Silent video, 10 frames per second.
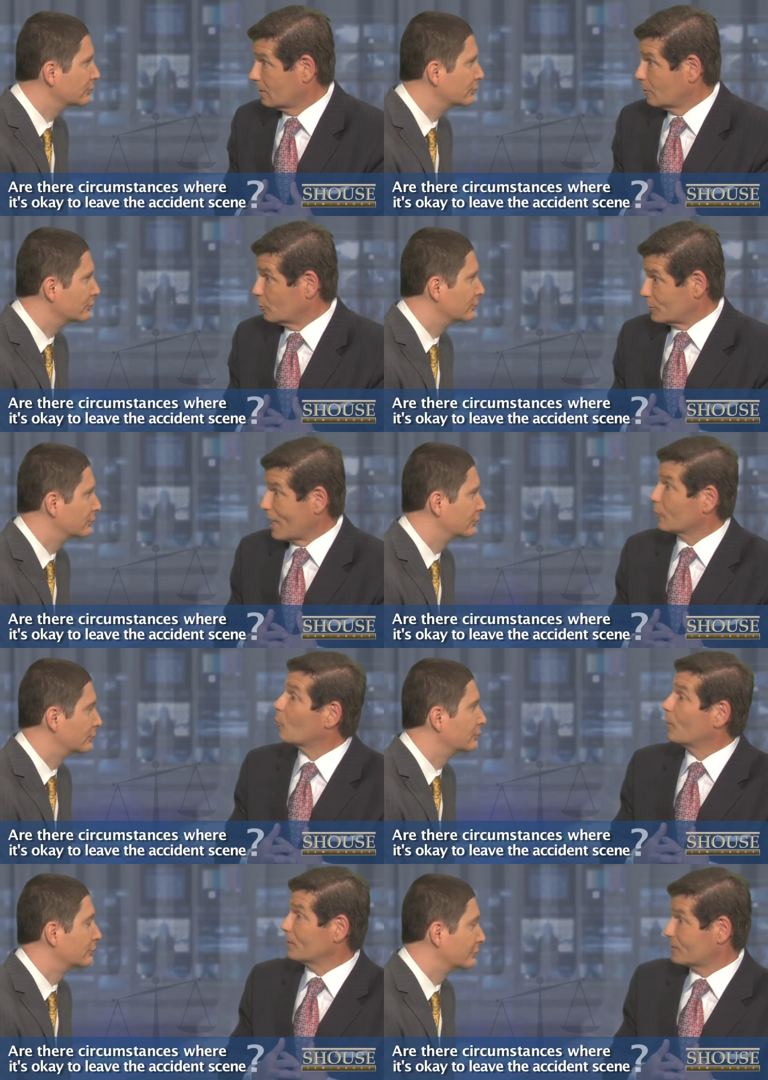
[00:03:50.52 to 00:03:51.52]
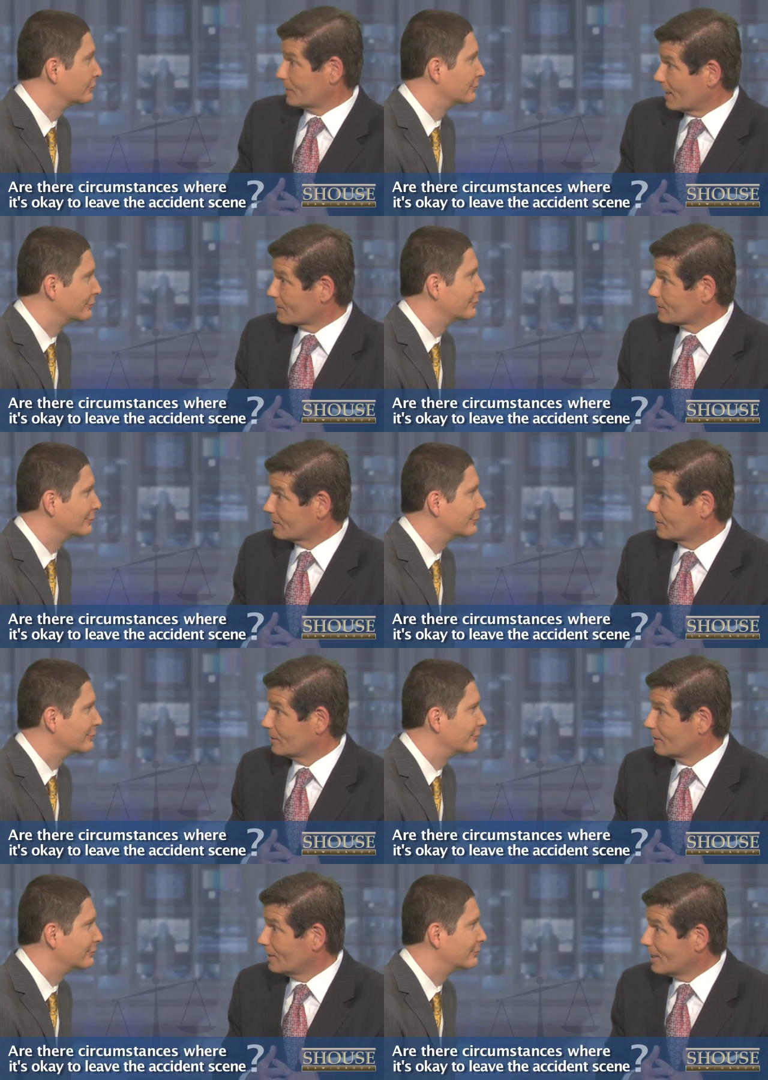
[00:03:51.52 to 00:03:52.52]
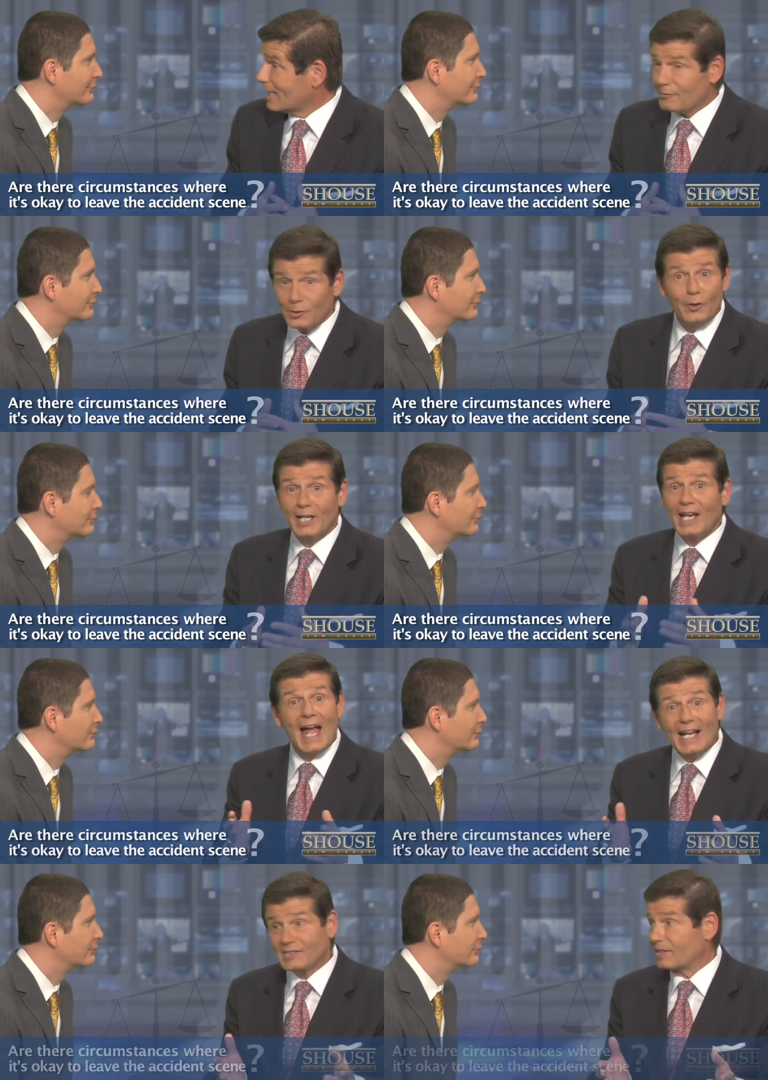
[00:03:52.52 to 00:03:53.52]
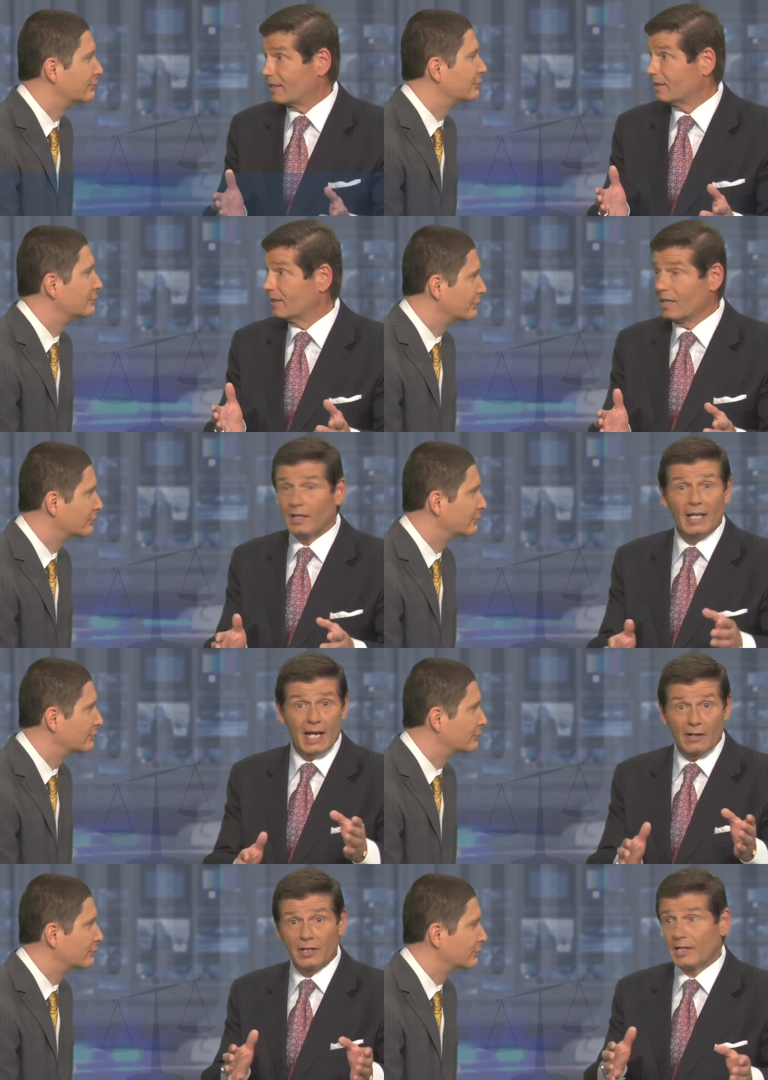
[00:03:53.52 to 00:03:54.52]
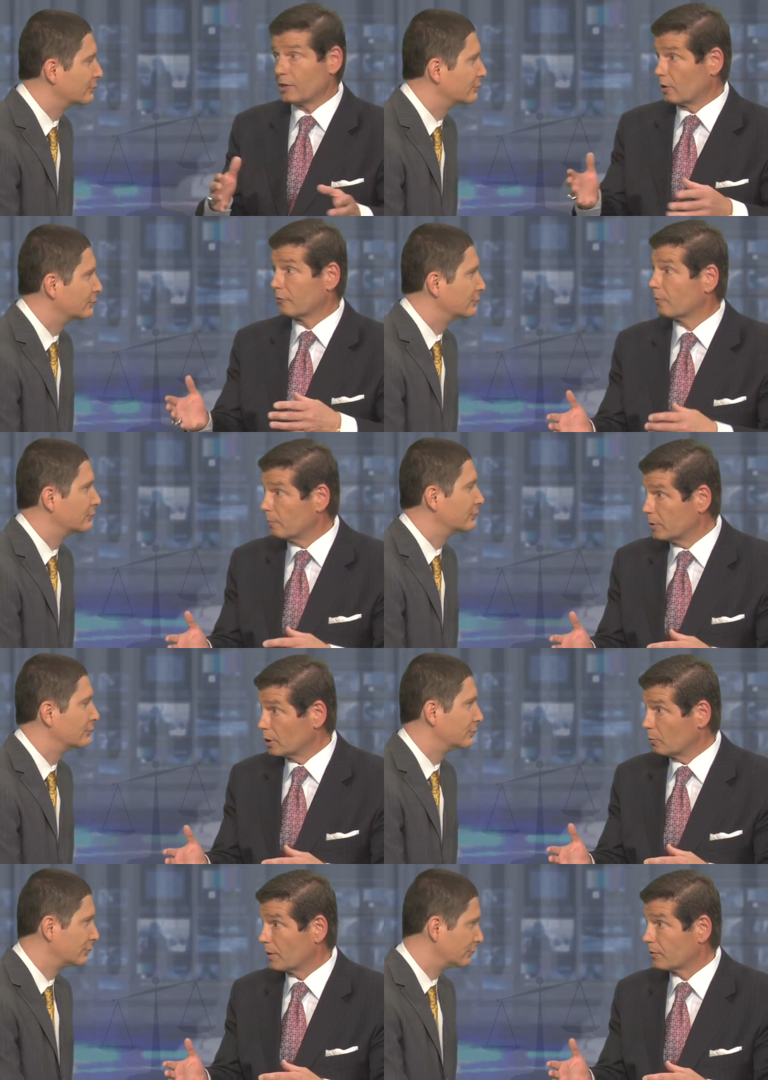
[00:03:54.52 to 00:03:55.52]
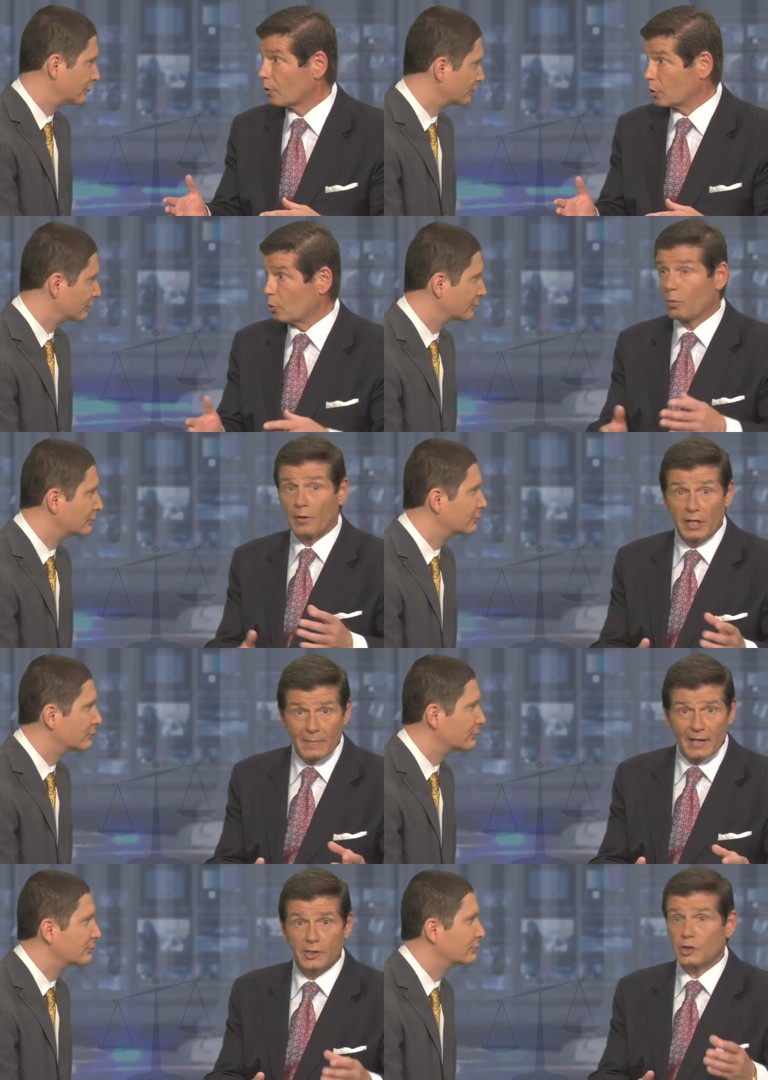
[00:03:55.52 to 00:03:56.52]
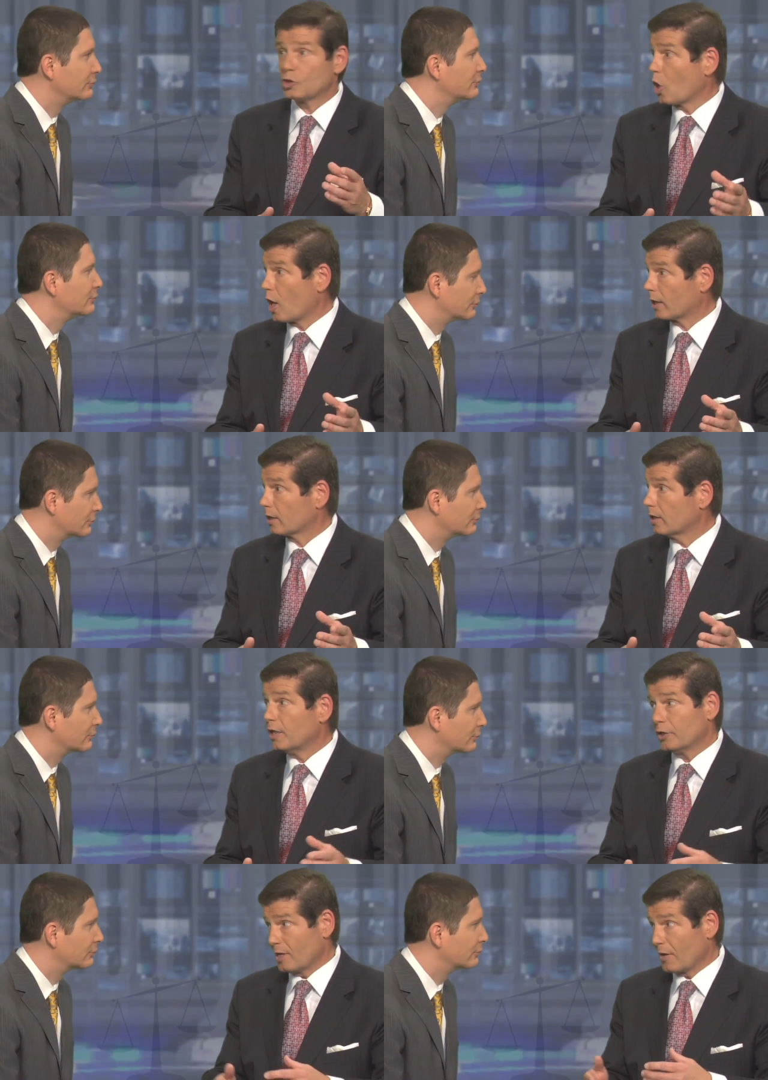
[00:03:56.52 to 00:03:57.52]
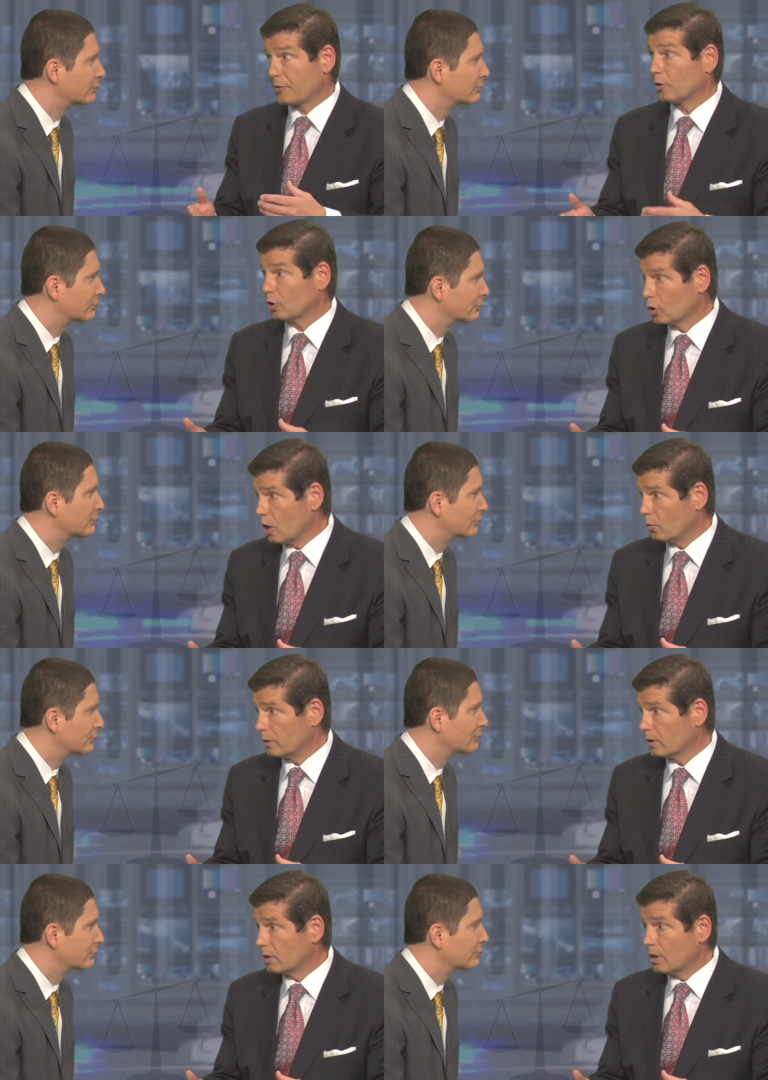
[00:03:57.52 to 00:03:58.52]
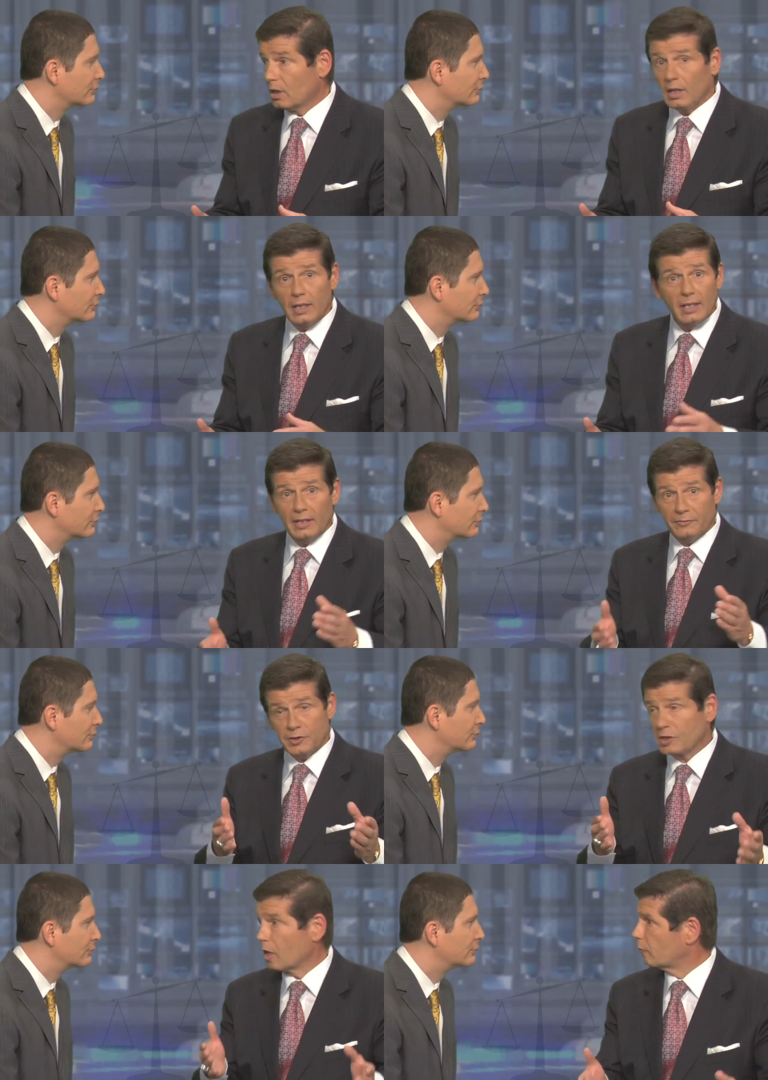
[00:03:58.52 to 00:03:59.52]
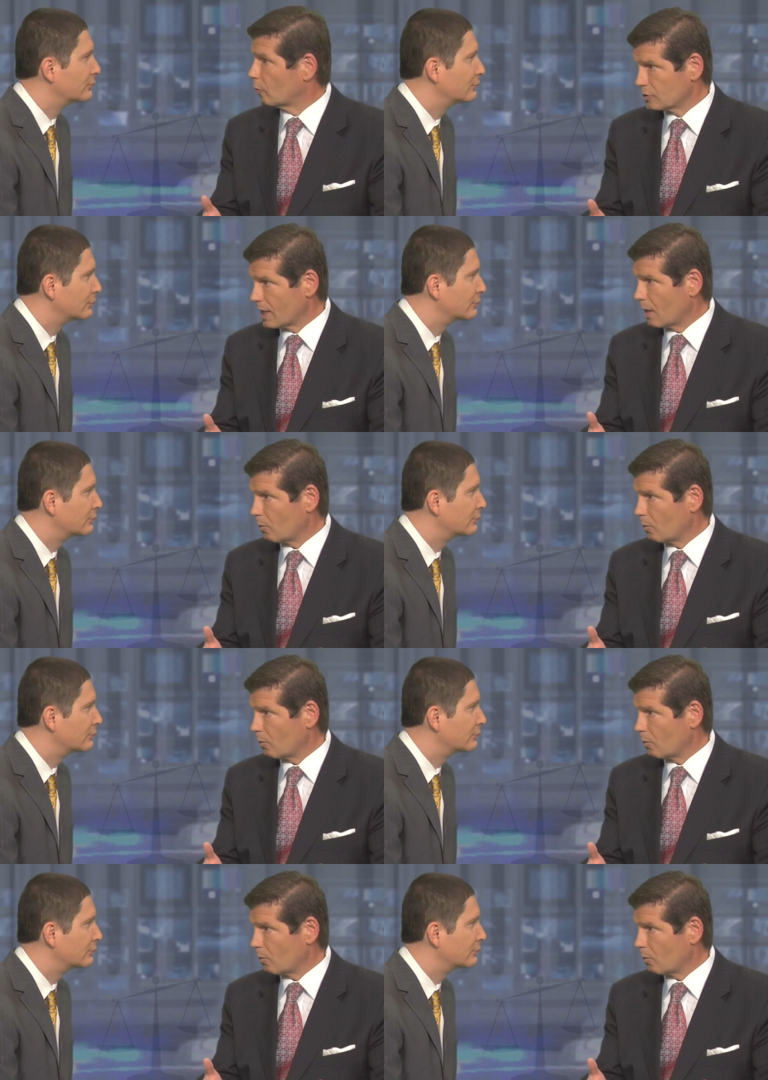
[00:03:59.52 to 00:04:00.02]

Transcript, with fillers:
Speaker 1: who's now 26. If you're in an accident in an area that you're unfamiliar with or you're worried about, it's dark, you're out there alone, if your cell phone's not